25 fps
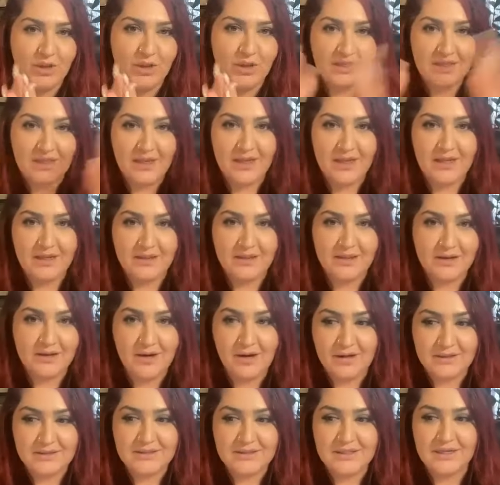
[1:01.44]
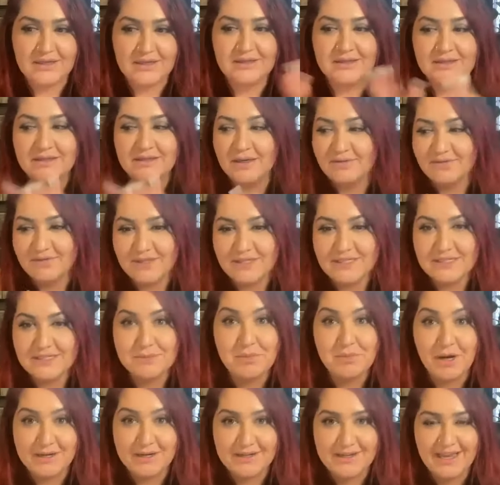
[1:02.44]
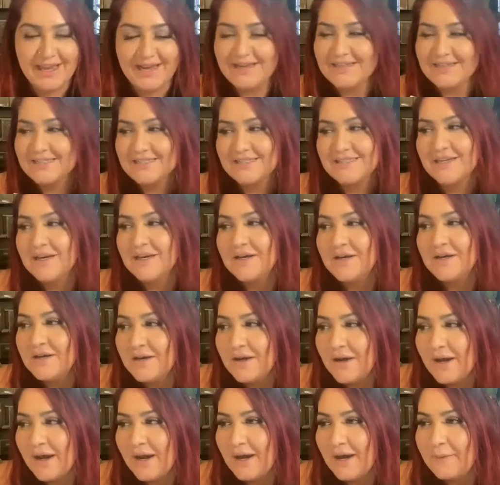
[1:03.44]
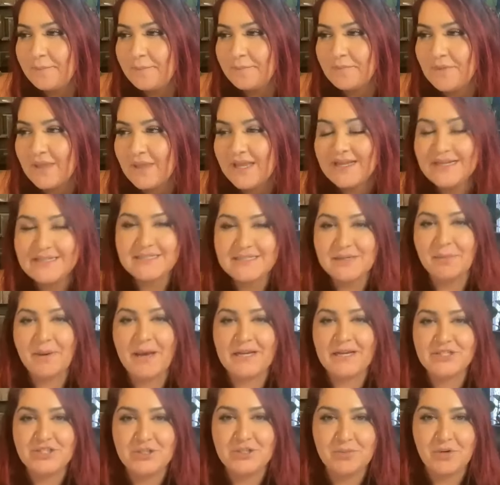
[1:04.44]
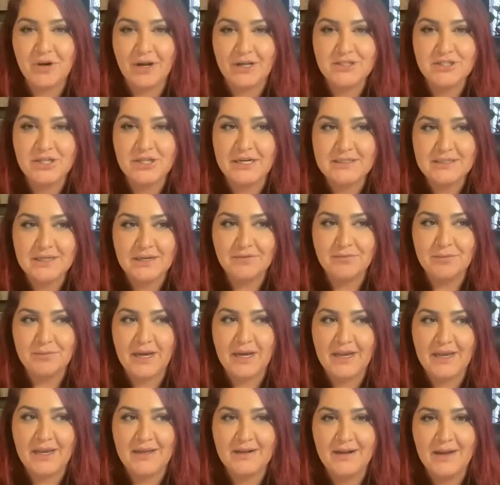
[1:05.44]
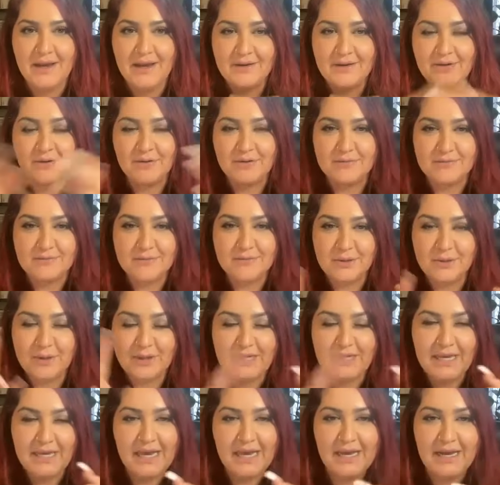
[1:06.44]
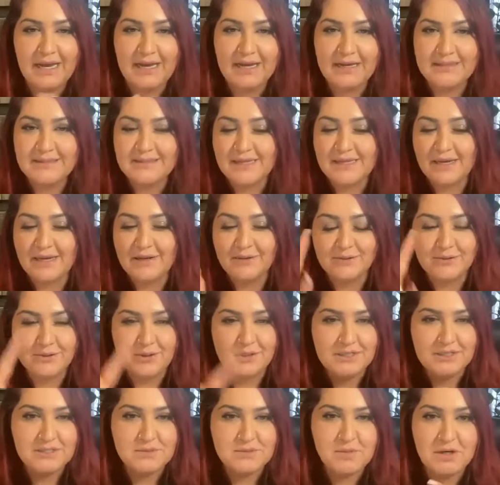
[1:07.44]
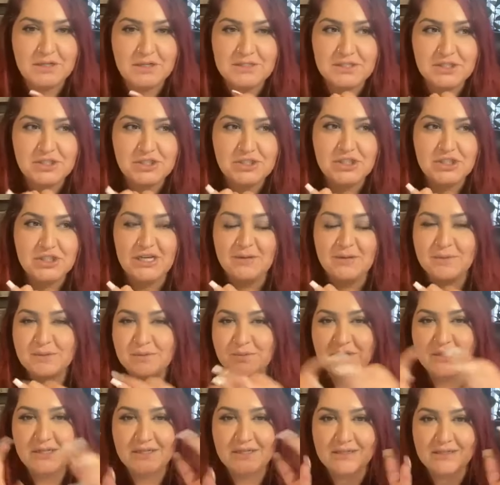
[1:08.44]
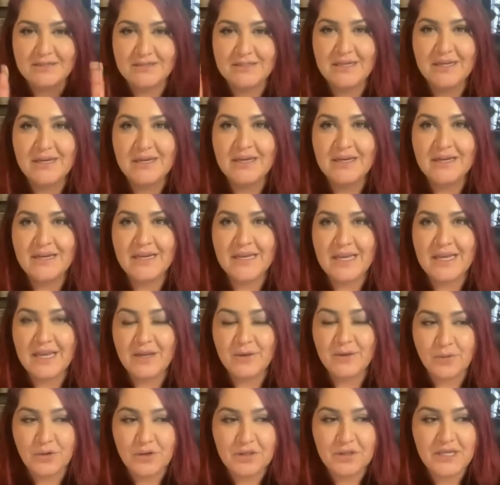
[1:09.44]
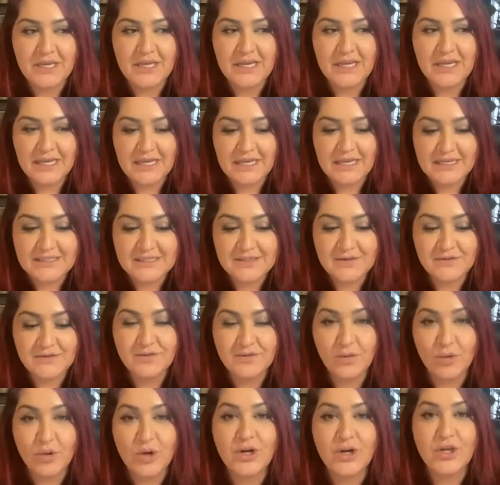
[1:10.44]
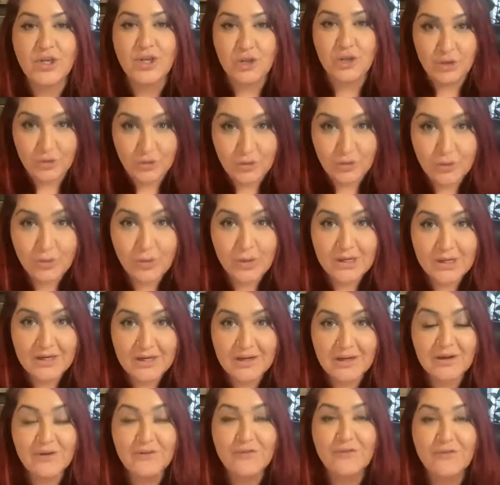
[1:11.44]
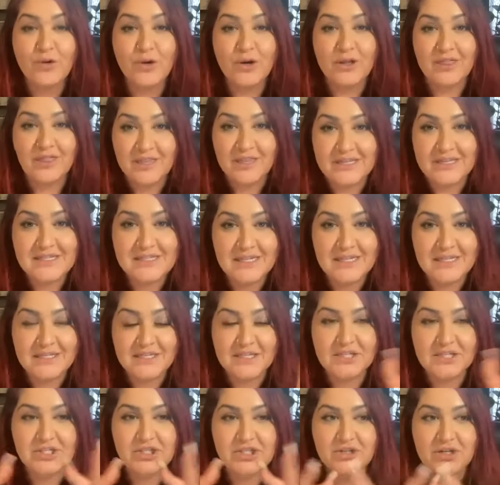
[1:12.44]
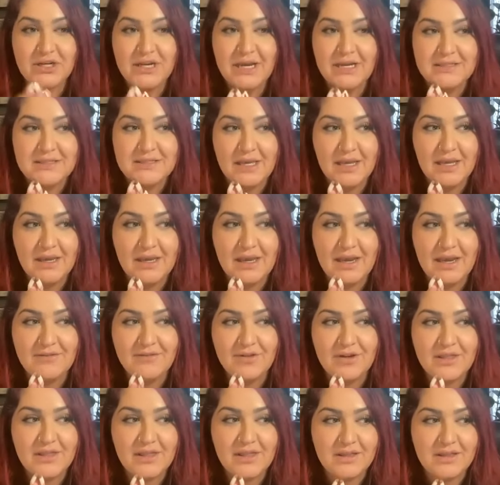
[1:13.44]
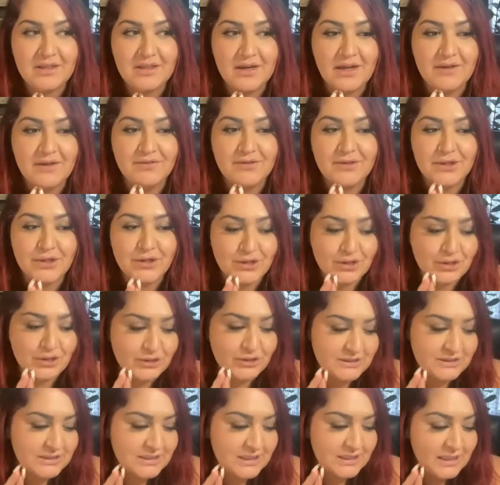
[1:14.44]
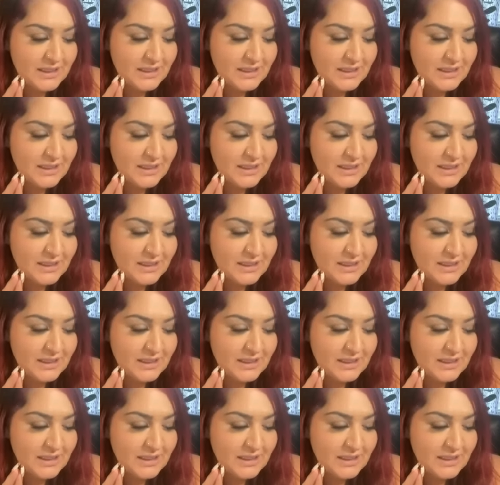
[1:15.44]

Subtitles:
within the context of this podcast. It is a passion project of mine. I don't do any ads. I don't do any sponsorships because it really is for you, for this industry. I take everything that I've learned